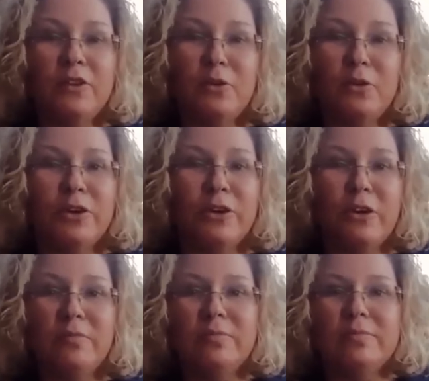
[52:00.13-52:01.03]

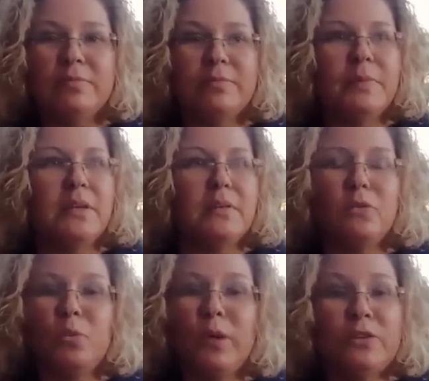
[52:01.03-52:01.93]
disorder, because
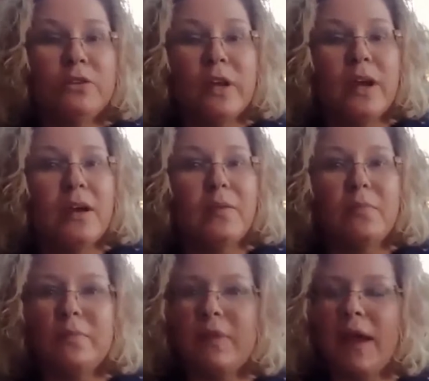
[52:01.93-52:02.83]
it's winter
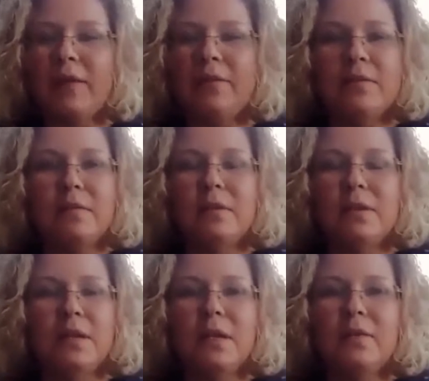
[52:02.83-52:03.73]
time, that's
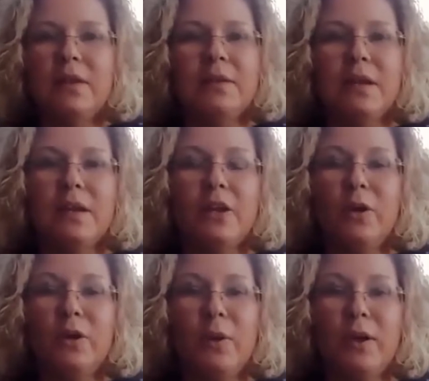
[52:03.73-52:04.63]
kind of
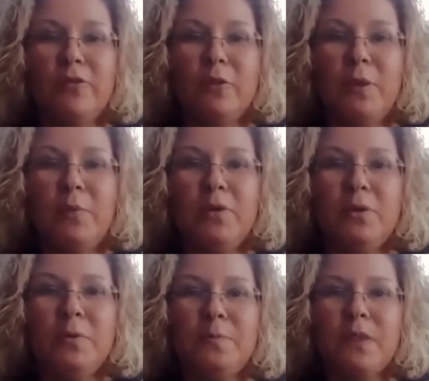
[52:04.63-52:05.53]
going away for
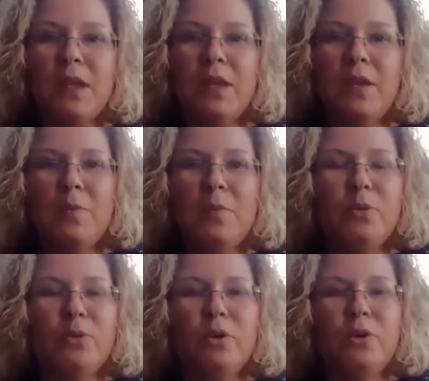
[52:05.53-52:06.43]
people. People
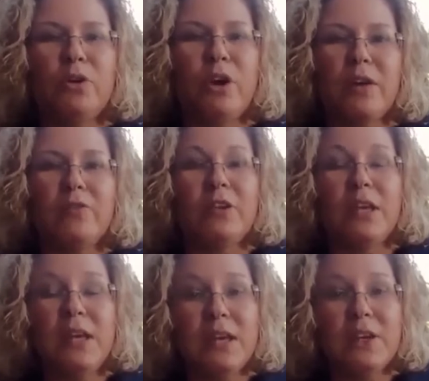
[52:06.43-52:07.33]
with real chronic
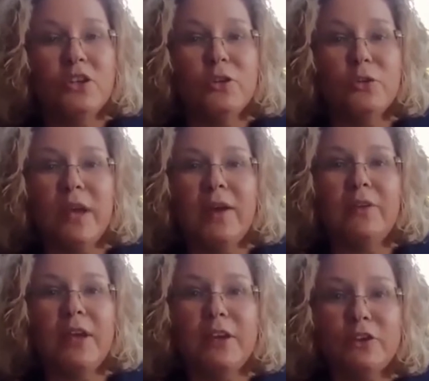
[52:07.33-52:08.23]
fatigue issues
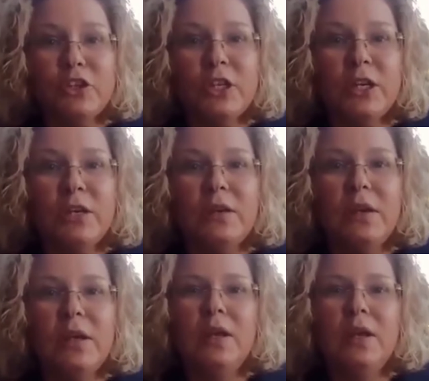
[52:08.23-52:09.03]
have energy.